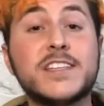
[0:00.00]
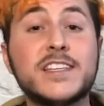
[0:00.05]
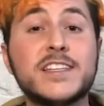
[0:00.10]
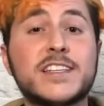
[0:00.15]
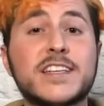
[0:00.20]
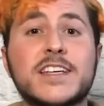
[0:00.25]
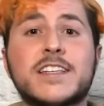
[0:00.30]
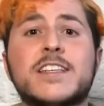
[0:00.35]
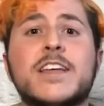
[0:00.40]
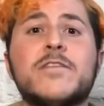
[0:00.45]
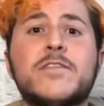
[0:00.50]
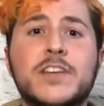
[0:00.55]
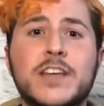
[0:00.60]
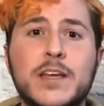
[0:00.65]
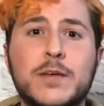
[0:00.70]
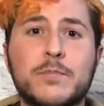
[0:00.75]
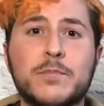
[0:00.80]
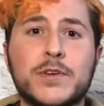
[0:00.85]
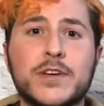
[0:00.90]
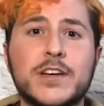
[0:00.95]
is
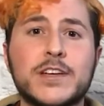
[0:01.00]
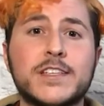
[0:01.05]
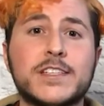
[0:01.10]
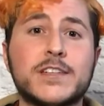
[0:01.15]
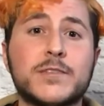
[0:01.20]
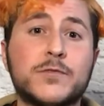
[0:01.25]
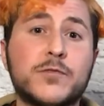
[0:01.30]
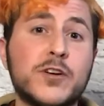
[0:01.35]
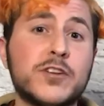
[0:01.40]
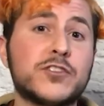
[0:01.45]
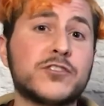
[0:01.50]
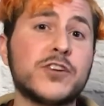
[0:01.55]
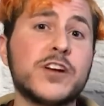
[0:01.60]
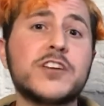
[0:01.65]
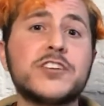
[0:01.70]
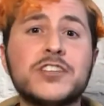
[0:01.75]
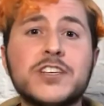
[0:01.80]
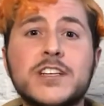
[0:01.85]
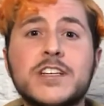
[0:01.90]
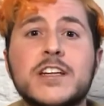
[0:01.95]
significant because the
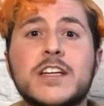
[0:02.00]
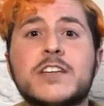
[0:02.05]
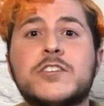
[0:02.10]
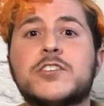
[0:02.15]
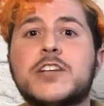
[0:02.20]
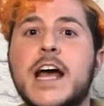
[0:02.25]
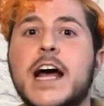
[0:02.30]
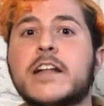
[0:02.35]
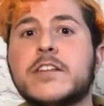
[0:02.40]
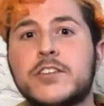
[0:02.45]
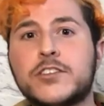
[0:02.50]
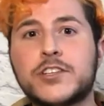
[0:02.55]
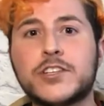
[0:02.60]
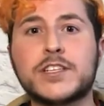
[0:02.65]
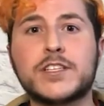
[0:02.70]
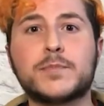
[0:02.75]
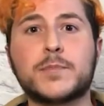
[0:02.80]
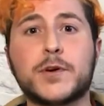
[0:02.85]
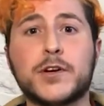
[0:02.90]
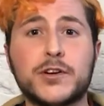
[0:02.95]
frustration and
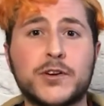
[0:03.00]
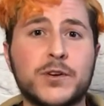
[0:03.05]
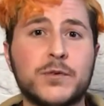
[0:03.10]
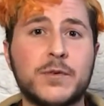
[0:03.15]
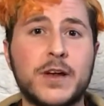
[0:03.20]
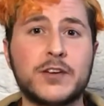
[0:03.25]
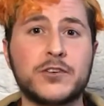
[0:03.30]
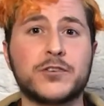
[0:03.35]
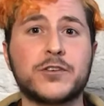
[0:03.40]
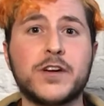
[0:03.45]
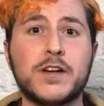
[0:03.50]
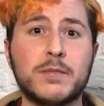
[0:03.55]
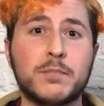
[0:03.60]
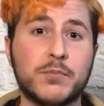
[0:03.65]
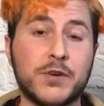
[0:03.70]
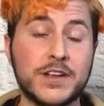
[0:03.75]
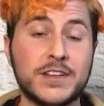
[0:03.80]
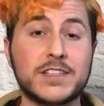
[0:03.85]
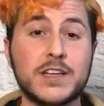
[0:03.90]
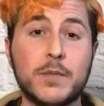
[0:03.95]
challenges Mercury retrograde
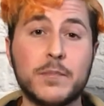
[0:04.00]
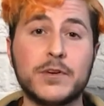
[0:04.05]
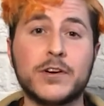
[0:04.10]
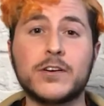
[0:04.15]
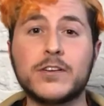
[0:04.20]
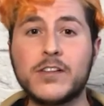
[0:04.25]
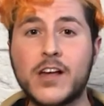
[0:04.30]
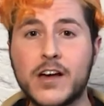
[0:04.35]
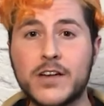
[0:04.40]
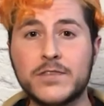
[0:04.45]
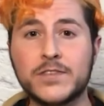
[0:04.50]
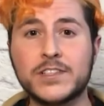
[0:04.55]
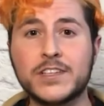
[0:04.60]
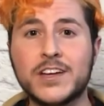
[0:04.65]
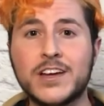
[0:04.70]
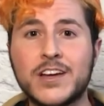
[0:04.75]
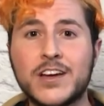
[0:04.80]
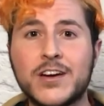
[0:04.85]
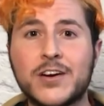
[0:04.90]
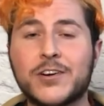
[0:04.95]
brings up in our lives
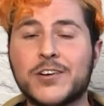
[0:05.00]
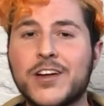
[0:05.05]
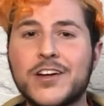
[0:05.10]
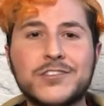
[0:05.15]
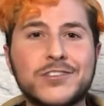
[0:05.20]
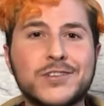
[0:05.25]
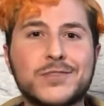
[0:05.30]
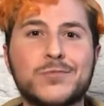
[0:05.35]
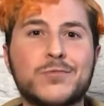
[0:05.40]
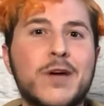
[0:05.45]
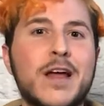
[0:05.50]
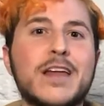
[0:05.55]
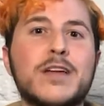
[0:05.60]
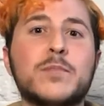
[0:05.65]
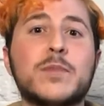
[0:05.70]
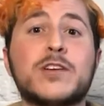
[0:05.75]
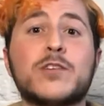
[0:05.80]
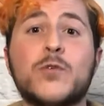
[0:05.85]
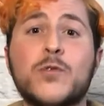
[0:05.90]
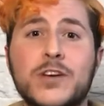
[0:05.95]
are not just random
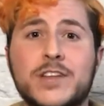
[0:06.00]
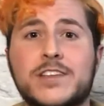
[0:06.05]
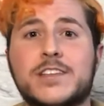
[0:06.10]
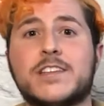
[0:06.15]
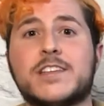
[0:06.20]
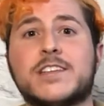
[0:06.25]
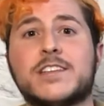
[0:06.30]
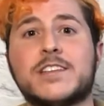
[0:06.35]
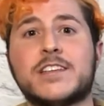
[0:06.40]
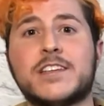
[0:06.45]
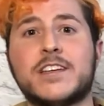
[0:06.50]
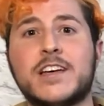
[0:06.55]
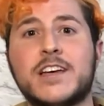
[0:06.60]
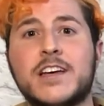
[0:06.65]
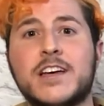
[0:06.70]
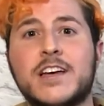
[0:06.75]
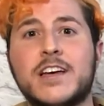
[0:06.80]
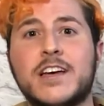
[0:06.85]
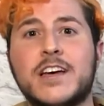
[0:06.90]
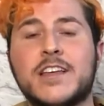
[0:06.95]
annoyances.
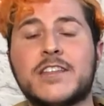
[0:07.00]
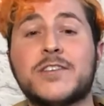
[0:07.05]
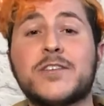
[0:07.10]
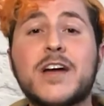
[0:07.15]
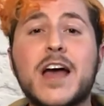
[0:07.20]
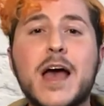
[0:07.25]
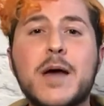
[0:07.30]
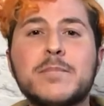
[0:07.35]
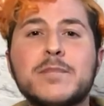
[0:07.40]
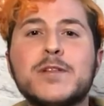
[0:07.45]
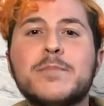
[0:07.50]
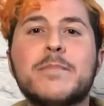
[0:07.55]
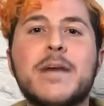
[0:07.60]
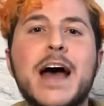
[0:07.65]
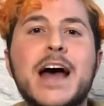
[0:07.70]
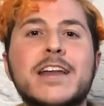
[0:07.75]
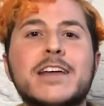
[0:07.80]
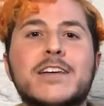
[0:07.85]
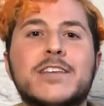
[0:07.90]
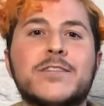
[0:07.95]
They're
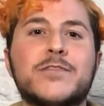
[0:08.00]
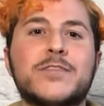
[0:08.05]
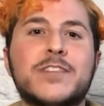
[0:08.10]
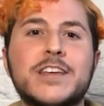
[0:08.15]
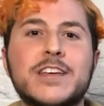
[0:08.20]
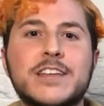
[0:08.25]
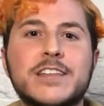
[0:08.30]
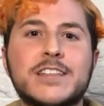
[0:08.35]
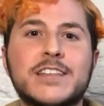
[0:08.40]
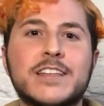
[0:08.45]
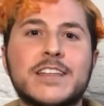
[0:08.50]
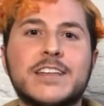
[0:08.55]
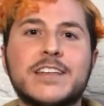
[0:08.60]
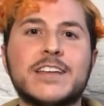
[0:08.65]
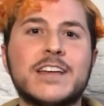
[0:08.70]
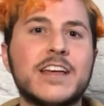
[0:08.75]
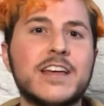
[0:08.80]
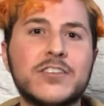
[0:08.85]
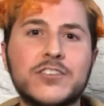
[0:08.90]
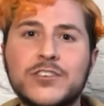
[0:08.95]
emblematic of things
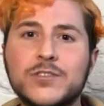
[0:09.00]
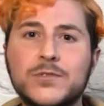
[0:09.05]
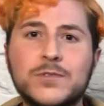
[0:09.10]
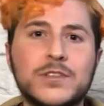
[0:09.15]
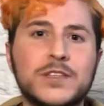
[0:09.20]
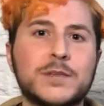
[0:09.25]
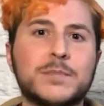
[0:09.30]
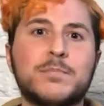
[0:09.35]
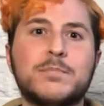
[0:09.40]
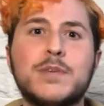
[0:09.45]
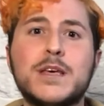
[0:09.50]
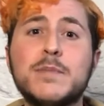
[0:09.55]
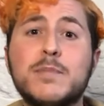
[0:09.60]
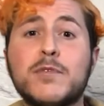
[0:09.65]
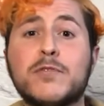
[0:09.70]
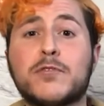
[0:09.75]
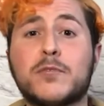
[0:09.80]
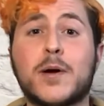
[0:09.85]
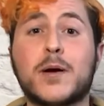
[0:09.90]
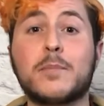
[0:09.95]
and issues and
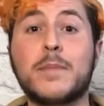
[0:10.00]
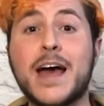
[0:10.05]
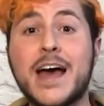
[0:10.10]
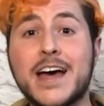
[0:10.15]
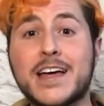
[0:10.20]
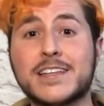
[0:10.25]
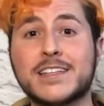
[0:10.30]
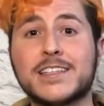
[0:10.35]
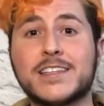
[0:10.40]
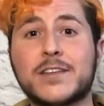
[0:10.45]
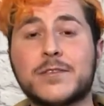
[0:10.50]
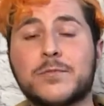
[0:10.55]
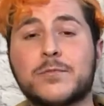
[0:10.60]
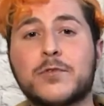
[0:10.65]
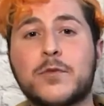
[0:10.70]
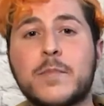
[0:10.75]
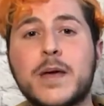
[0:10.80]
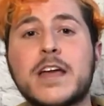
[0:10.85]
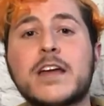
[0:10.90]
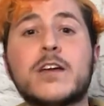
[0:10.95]
people from our past that
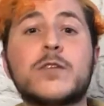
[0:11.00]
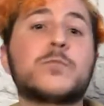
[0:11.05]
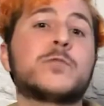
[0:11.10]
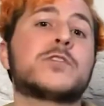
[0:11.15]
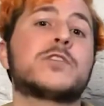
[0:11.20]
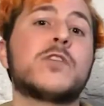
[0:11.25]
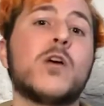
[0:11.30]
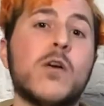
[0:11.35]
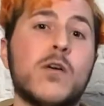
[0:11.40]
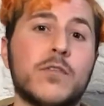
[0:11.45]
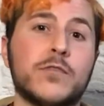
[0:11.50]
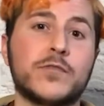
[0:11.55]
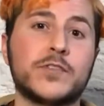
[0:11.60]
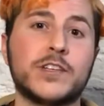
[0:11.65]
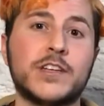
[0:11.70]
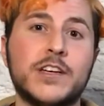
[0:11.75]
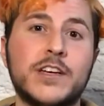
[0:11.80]
remain unresolved